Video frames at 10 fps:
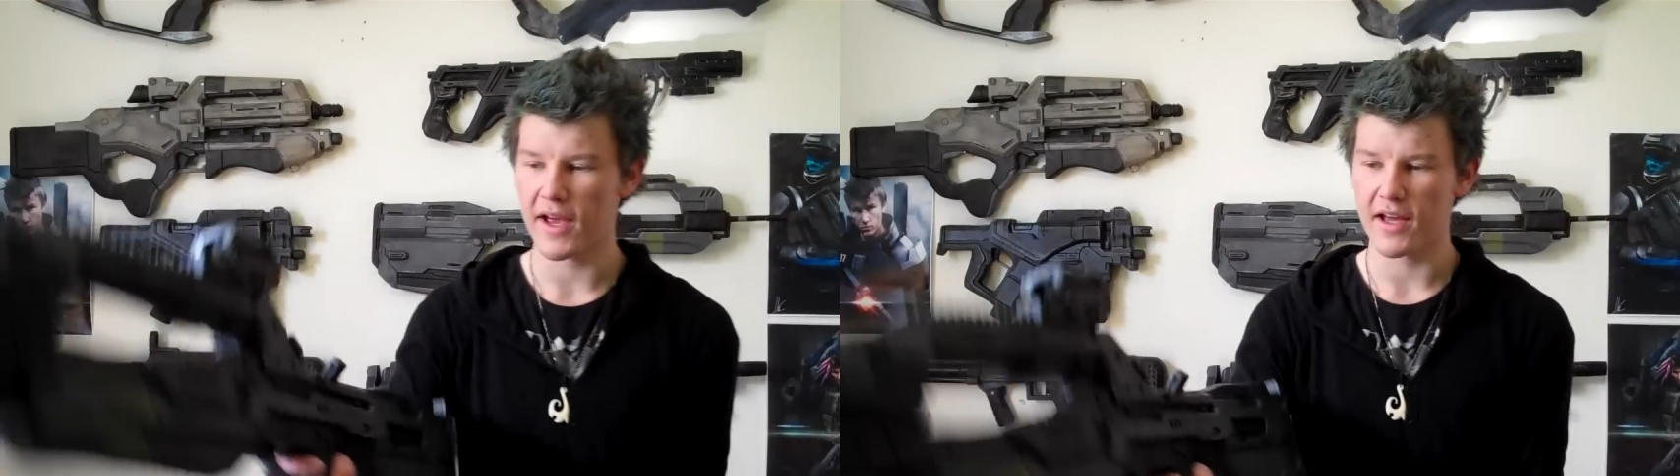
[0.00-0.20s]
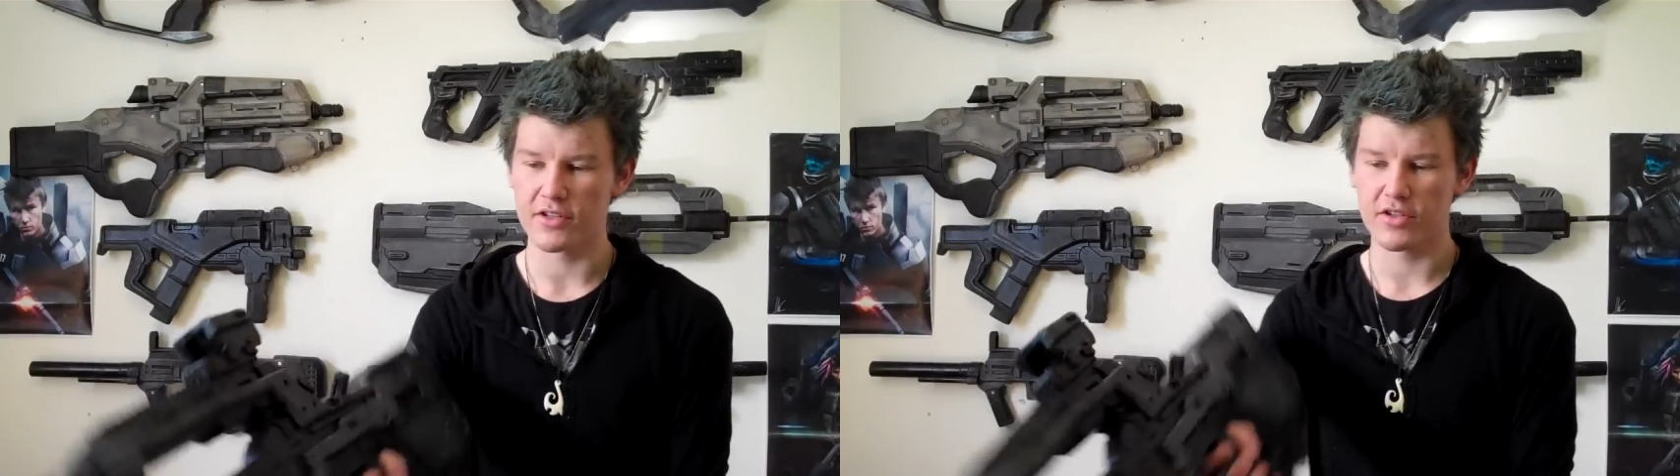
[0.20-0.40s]

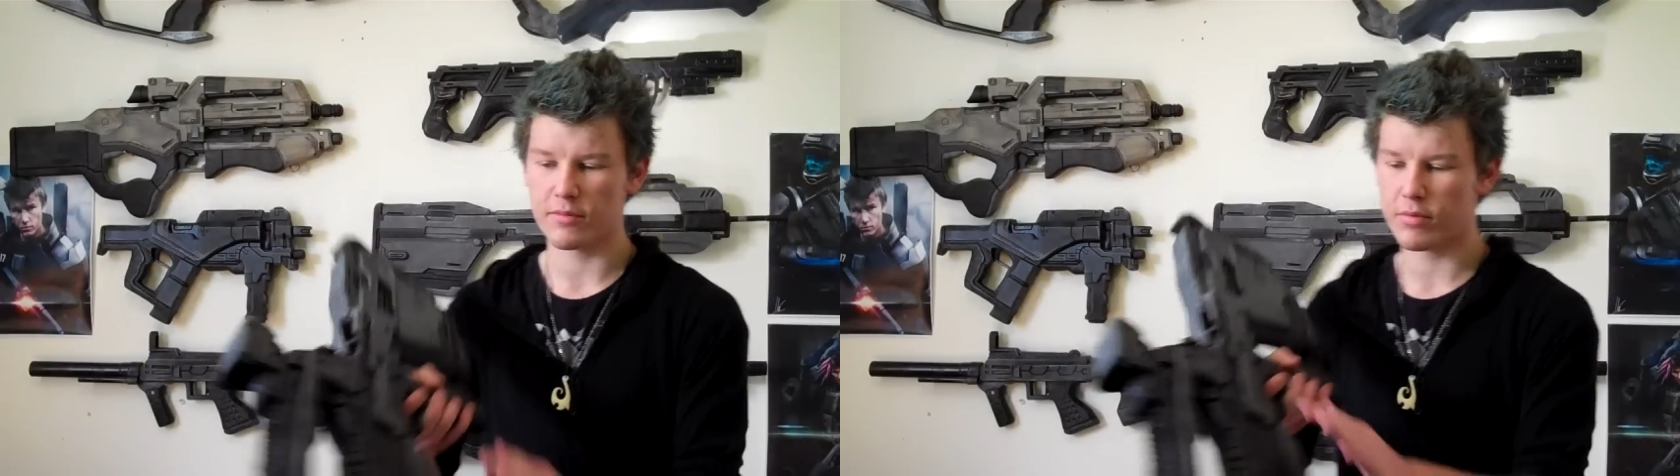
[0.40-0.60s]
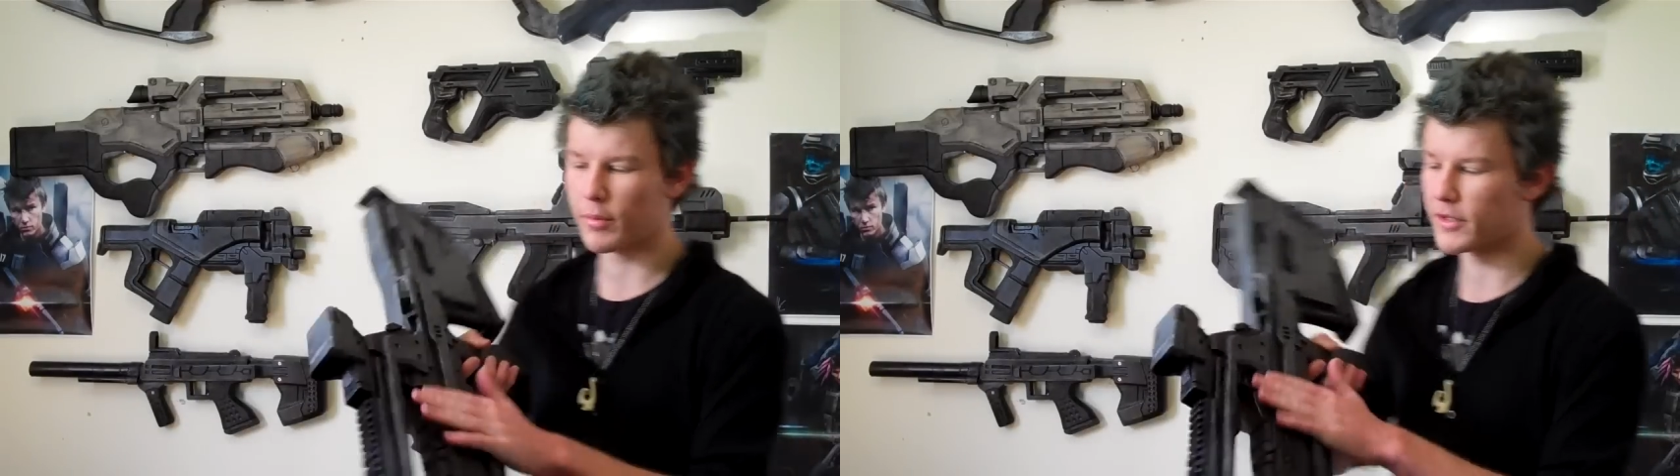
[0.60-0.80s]
and you
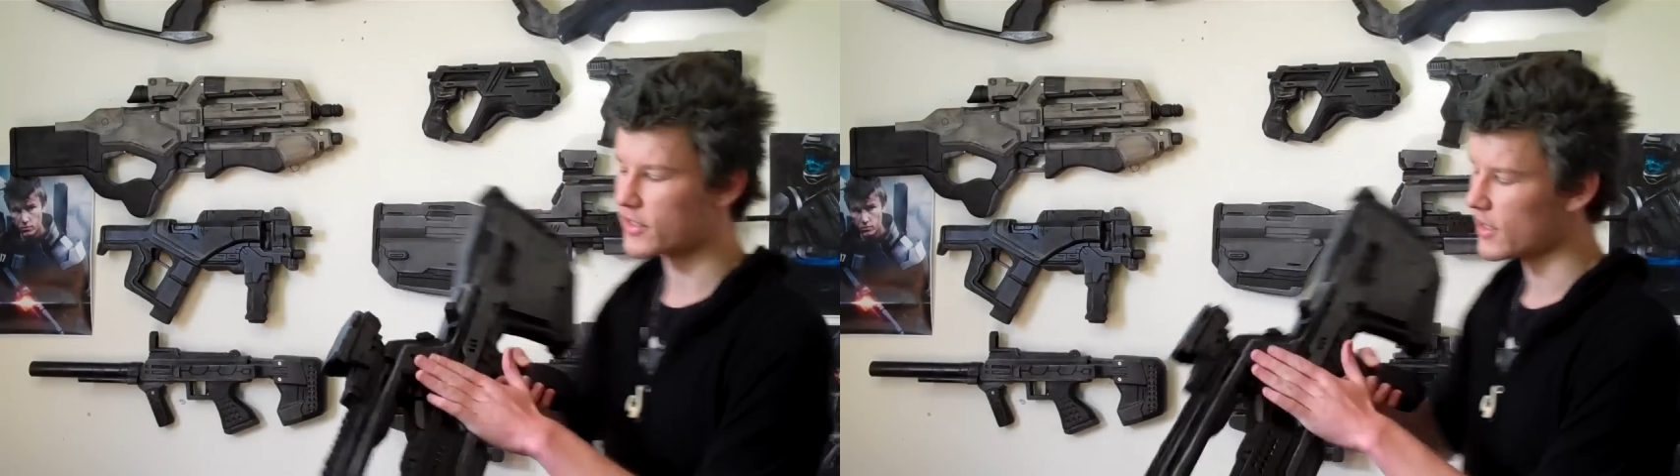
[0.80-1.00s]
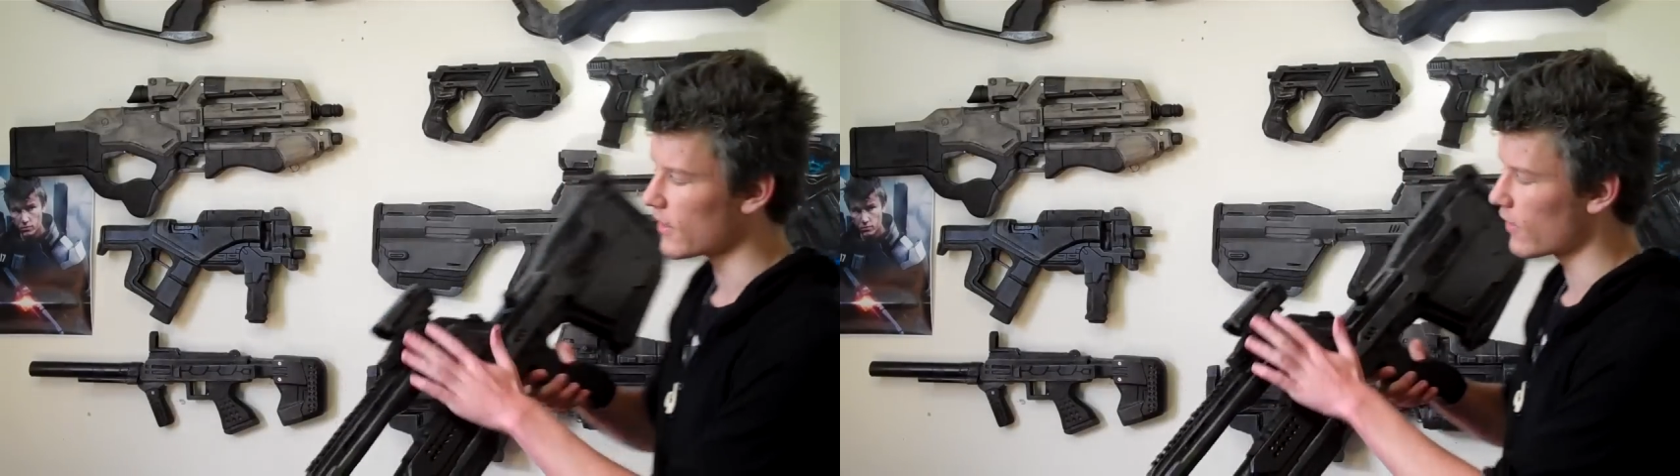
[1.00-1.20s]
can probably
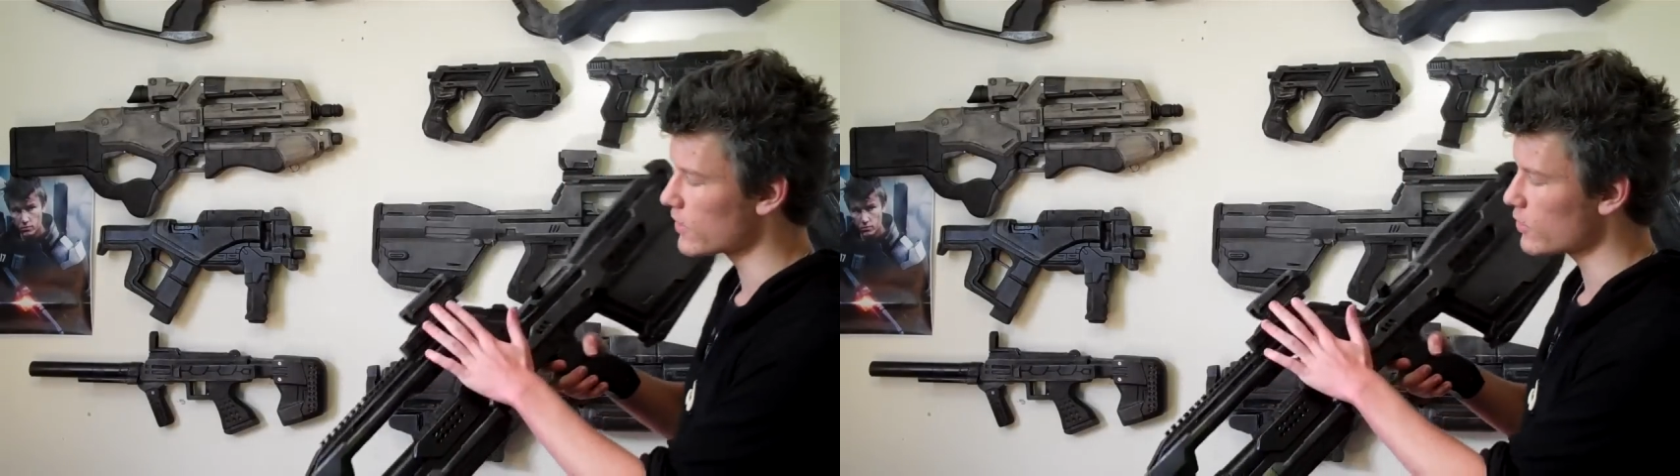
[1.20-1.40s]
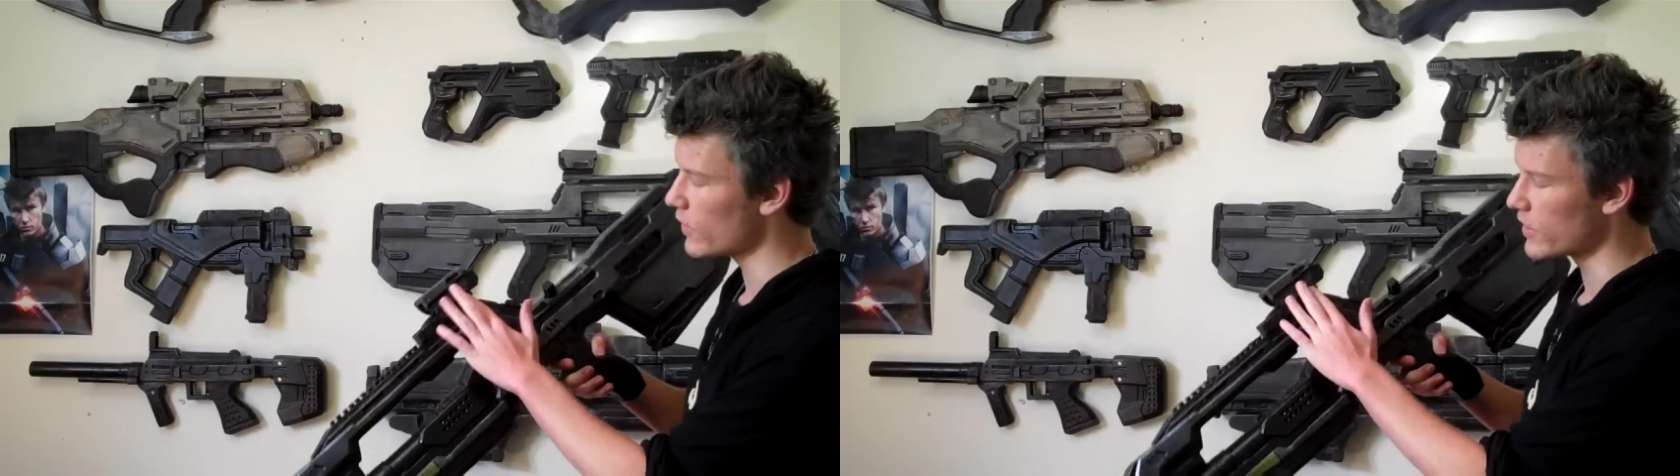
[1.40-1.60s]
see that
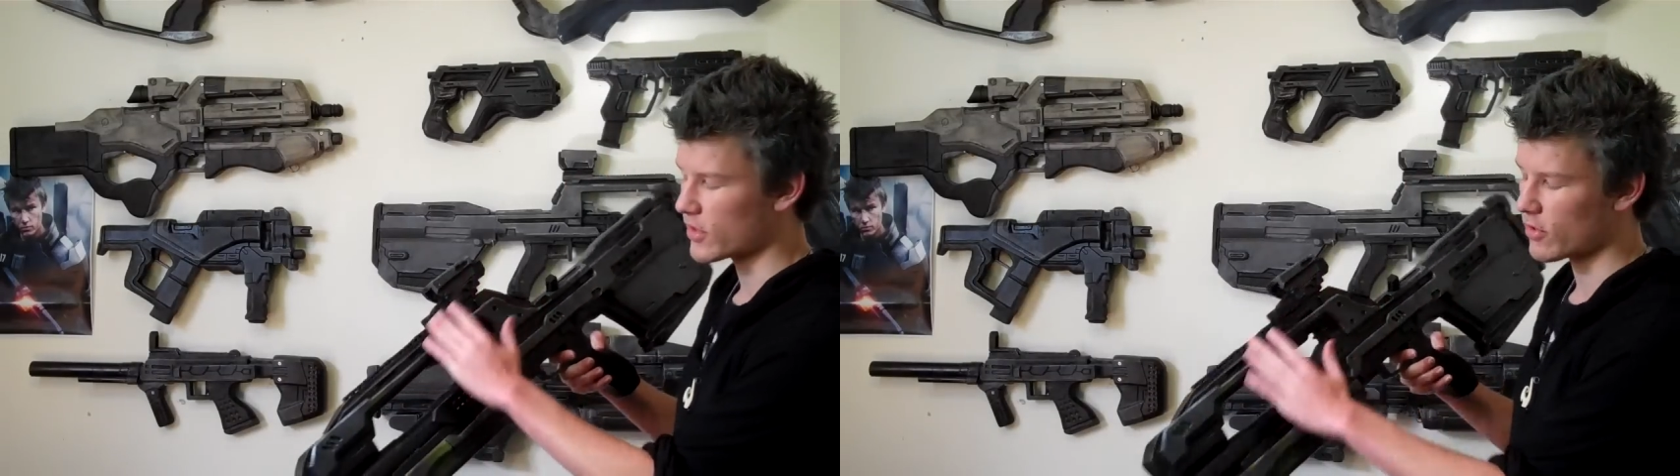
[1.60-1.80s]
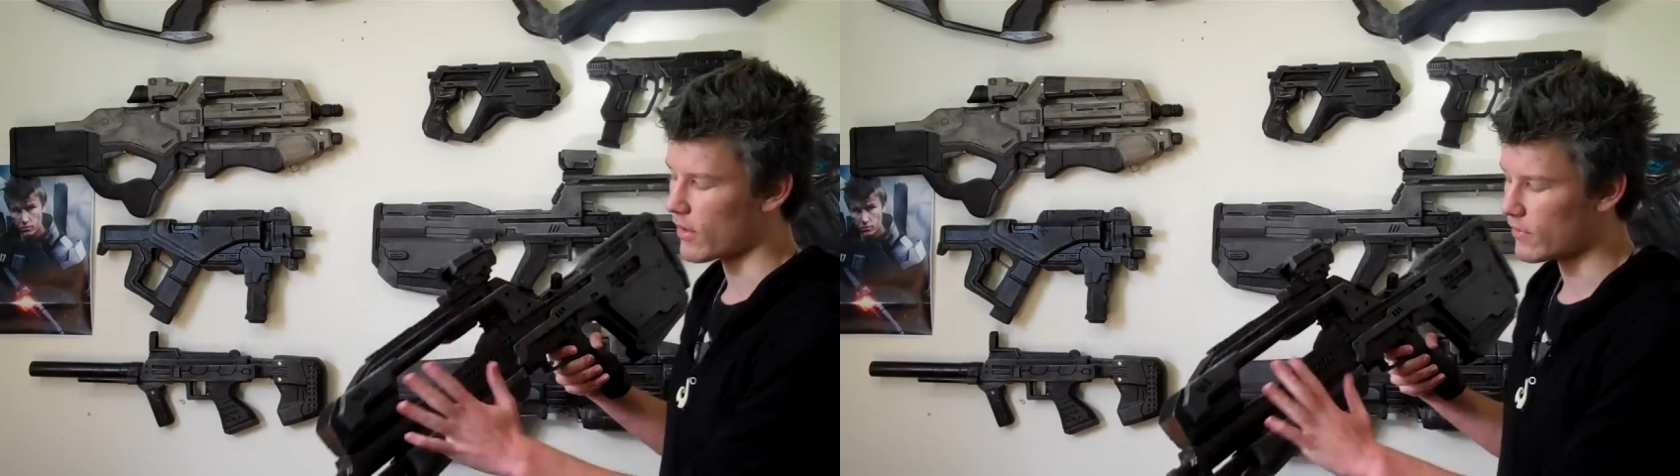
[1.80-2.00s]
there's all
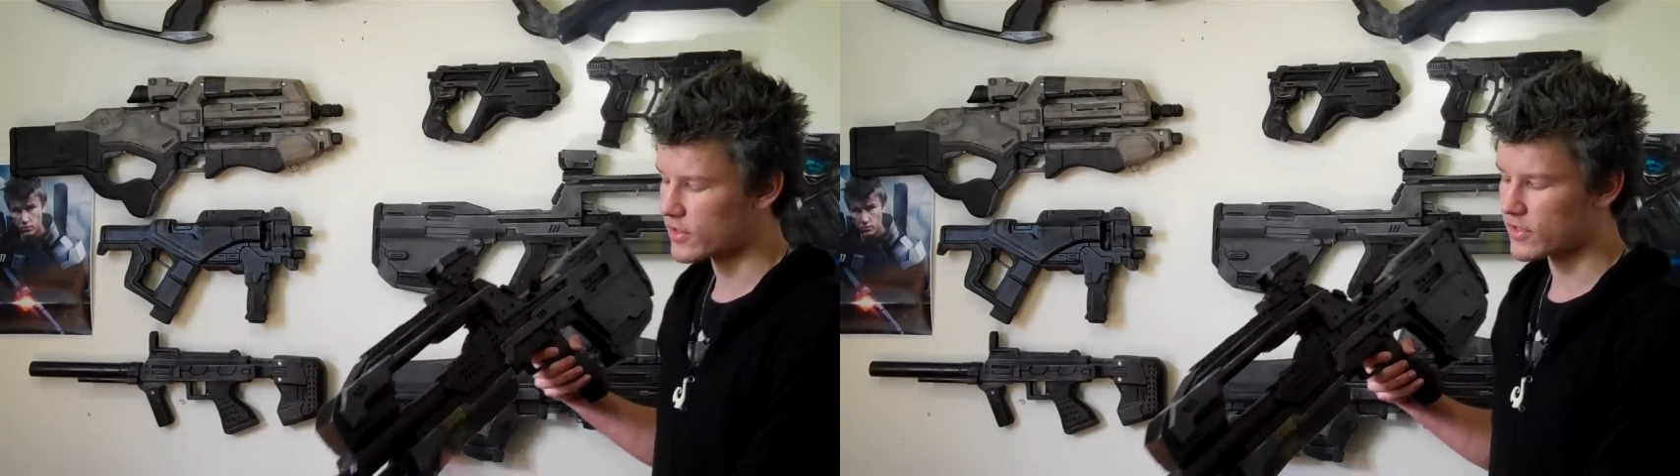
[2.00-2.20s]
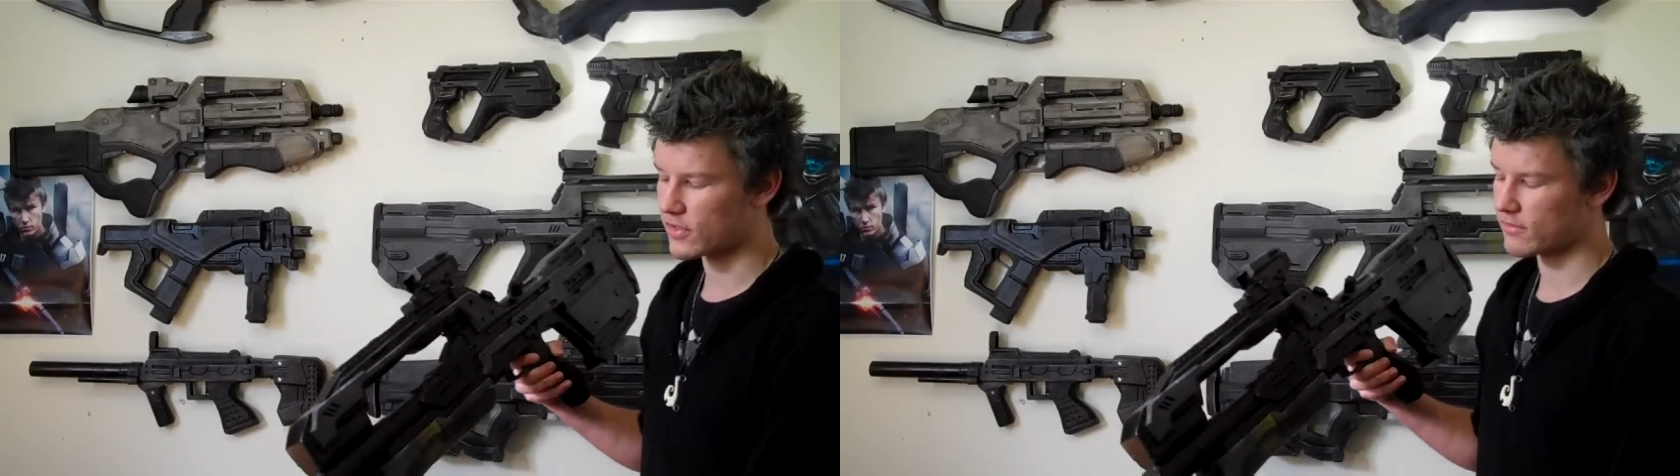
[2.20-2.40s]
these
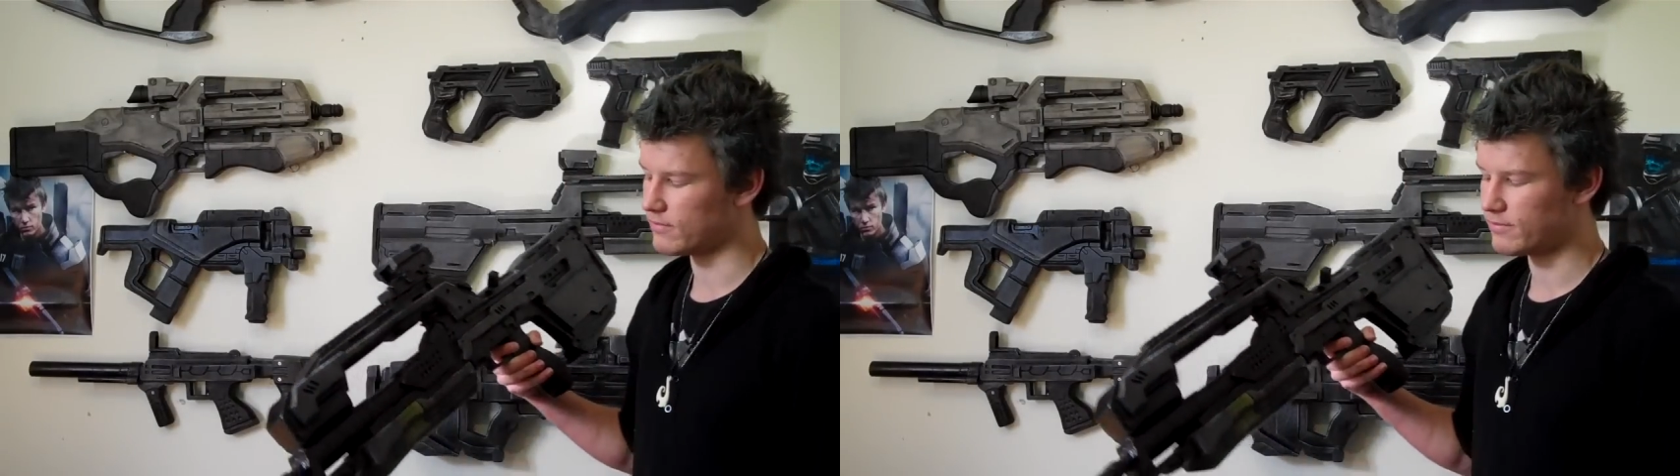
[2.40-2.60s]
crevices and